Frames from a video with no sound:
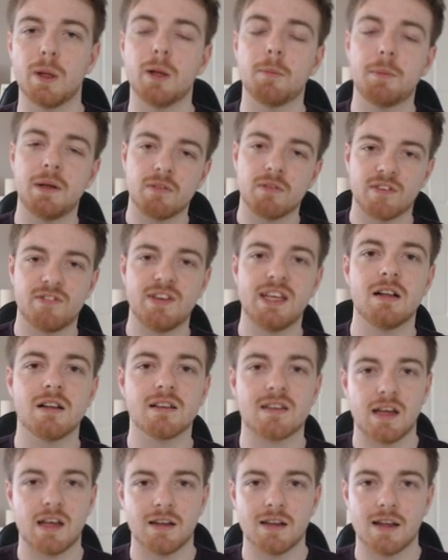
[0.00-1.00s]
will be
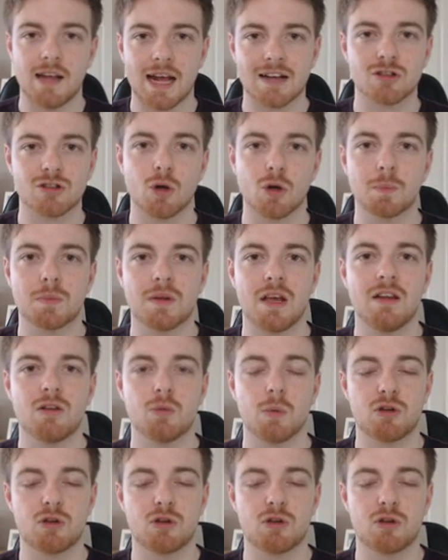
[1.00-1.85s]
revealed in the next update,